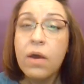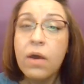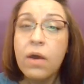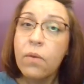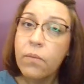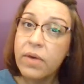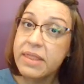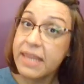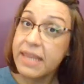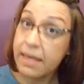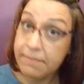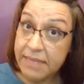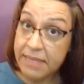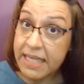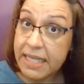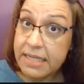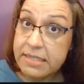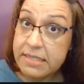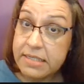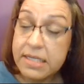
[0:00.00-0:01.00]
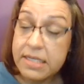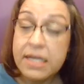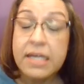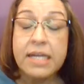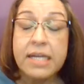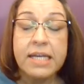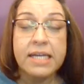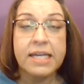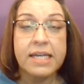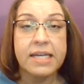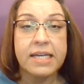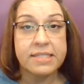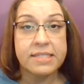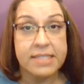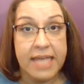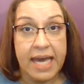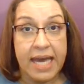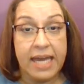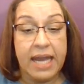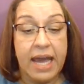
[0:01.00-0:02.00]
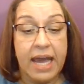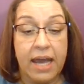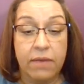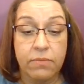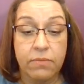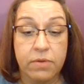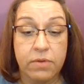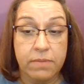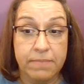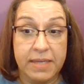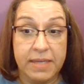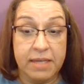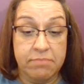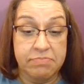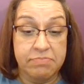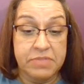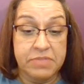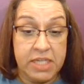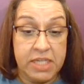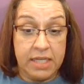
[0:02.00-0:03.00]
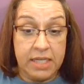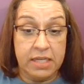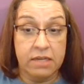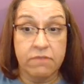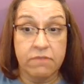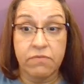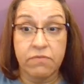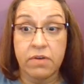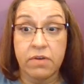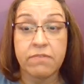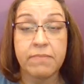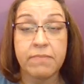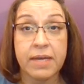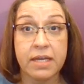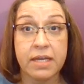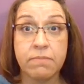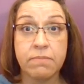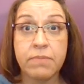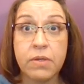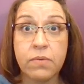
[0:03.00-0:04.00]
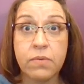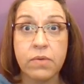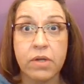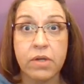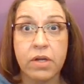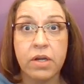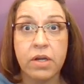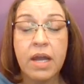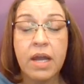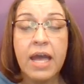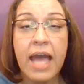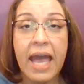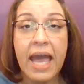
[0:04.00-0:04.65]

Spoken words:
What that means is that I will be sitting in front of my computer,